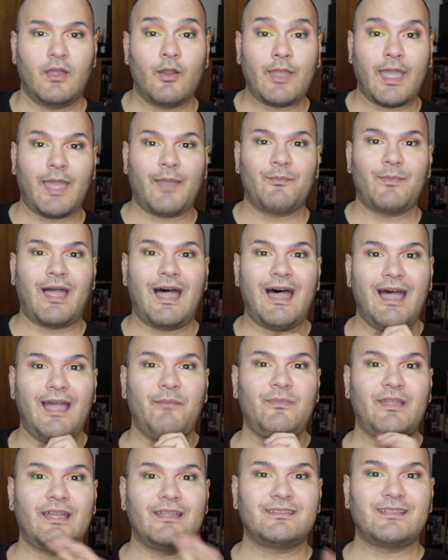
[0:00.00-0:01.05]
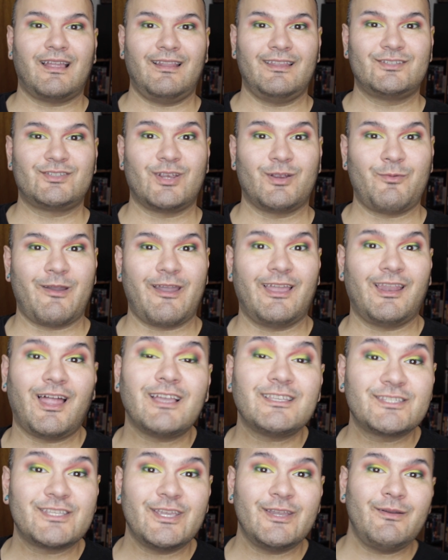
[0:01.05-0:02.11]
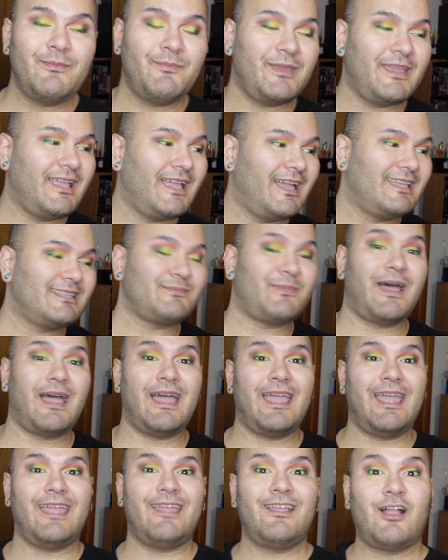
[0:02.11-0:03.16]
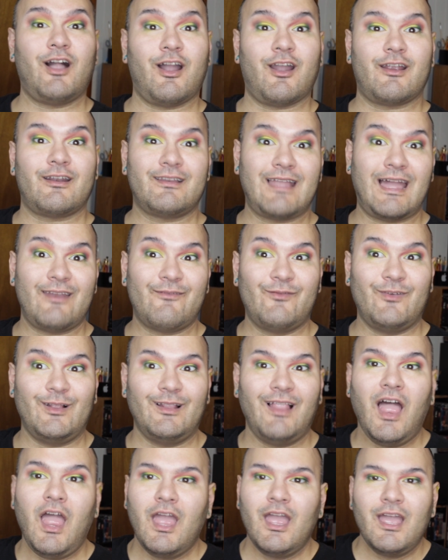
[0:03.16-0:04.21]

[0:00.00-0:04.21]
Okay, I'm not entirely sure where I lost you because my card got full.